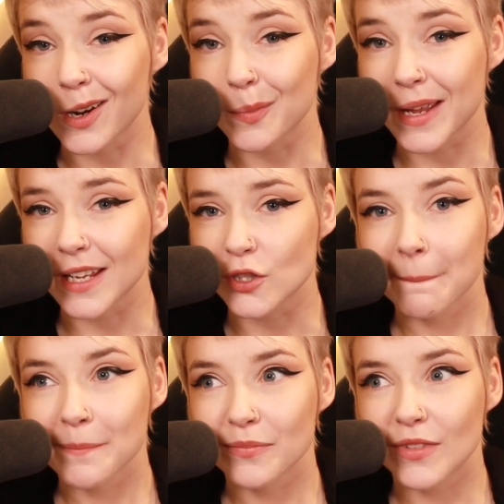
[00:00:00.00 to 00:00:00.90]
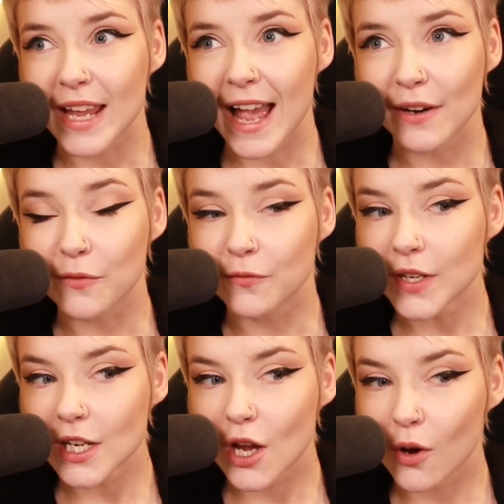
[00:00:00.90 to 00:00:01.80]
page, they had a
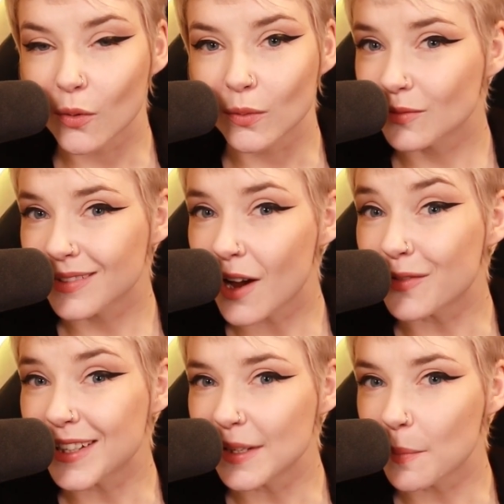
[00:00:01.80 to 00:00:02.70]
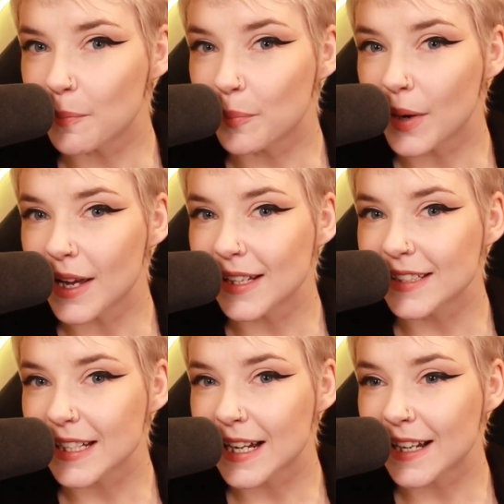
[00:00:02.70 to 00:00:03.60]
video of it,
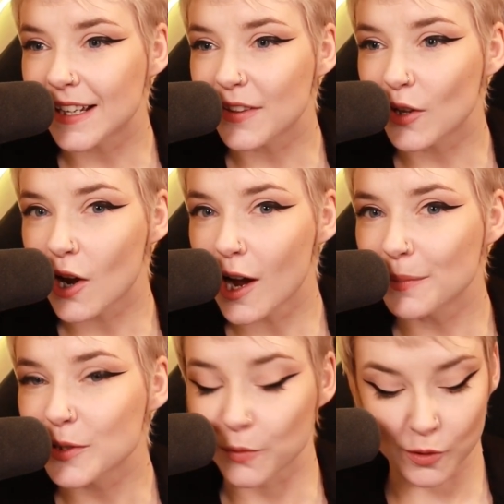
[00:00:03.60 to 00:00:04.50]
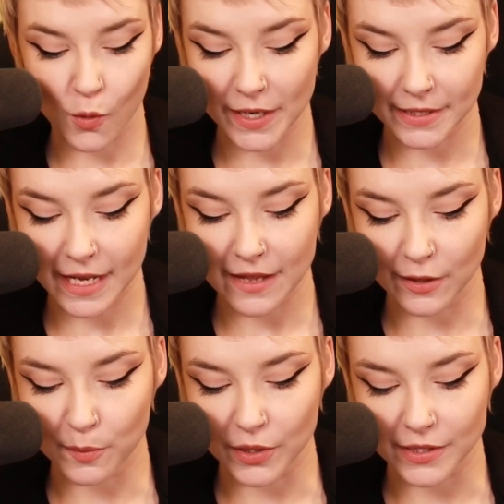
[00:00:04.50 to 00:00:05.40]
but the comments were quite
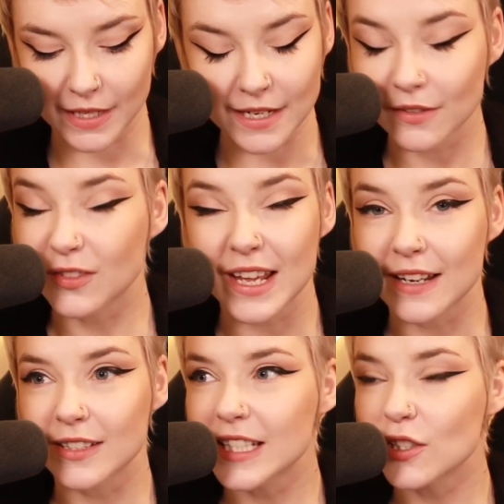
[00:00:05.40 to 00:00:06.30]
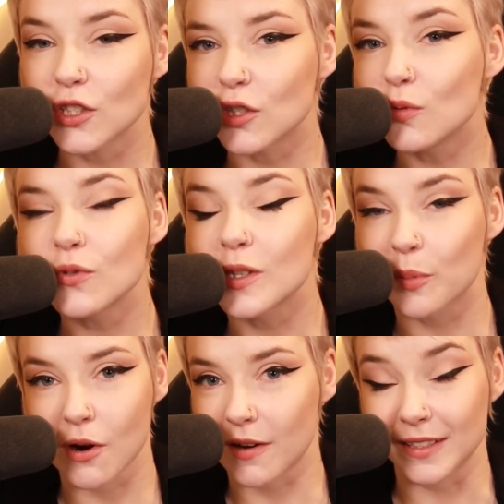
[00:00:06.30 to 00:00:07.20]
scathing because they didn't use the
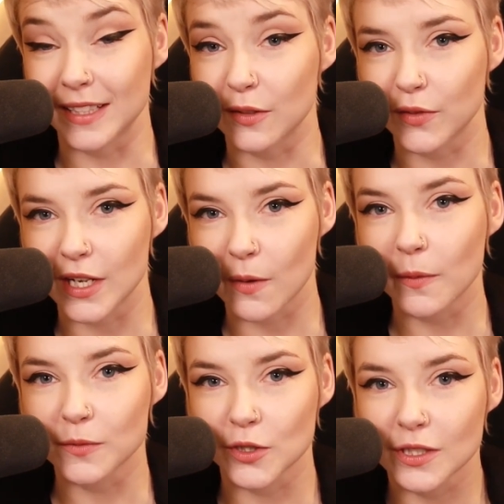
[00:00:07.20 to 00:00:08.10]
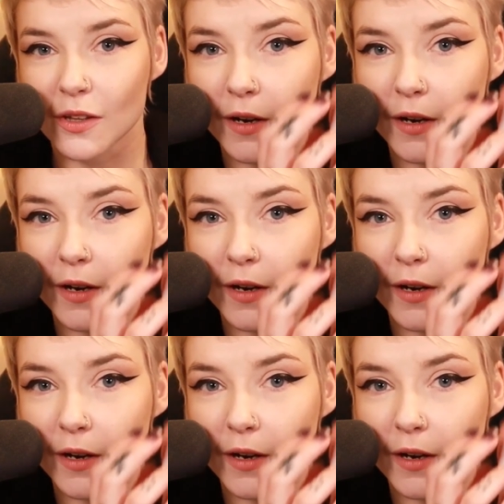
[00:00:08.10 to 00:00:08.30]
product in the video. It was just a lot